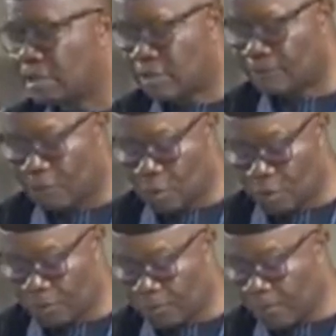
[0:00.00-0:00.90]
nation
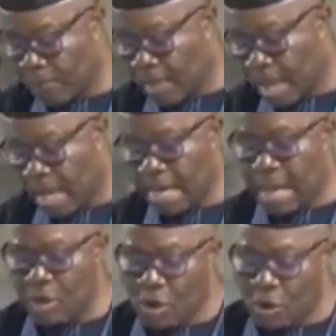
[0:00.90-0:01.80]
forward. And
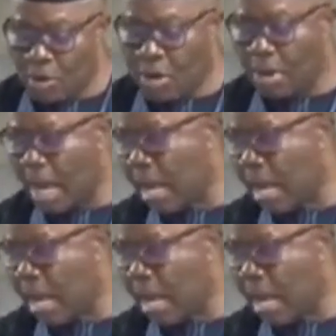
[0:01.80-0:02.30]
I know